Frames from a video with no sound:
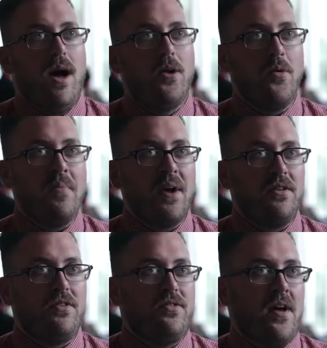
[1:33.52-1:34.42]
how do we make a
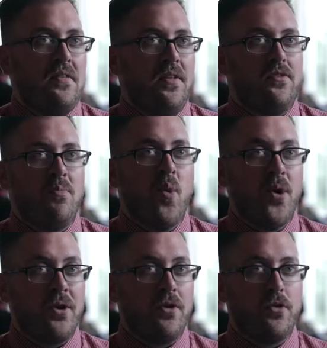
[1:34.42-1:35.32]
design that's more
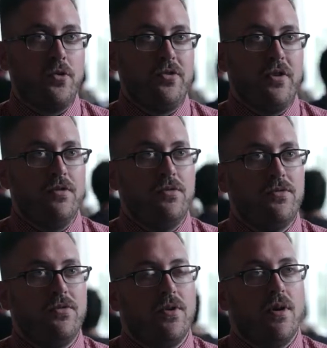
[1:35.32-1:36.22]
inclusive?
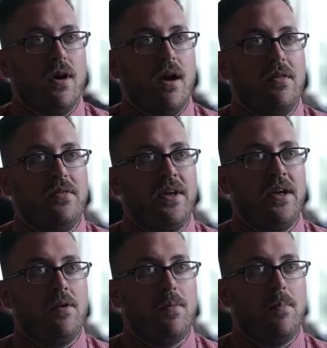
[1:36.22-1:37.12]
I
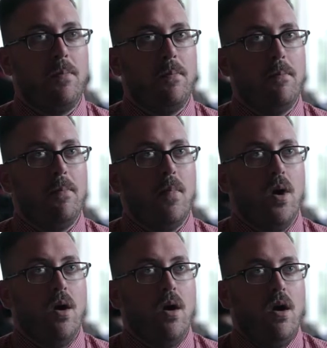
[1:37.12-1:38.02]

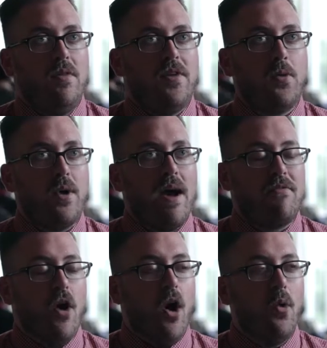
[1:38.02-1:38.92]
think we have
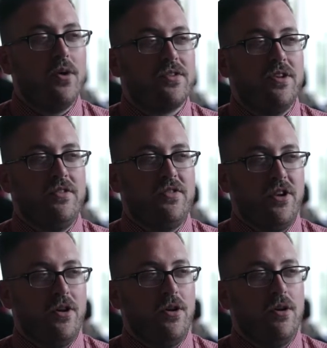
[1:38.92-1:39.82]
to always
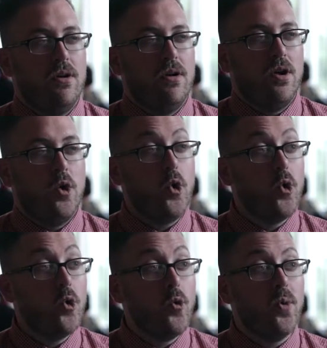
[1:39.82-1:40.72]
consider
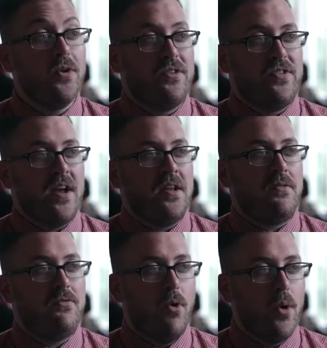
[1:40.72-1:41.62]
who we're designing
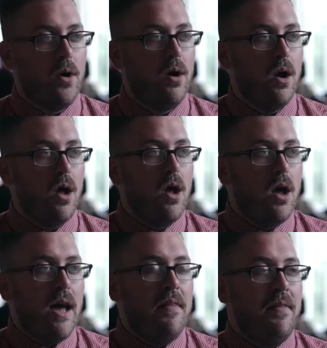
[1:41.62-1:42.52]
for.
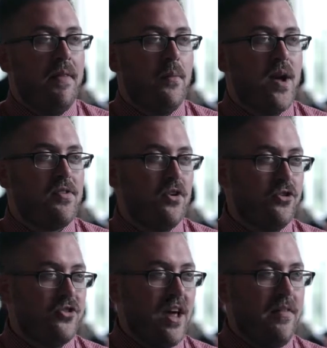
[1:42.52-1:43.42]
And we have to
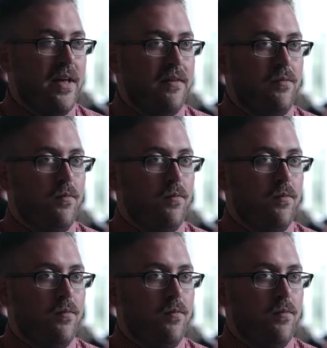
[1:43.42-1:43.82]
understand that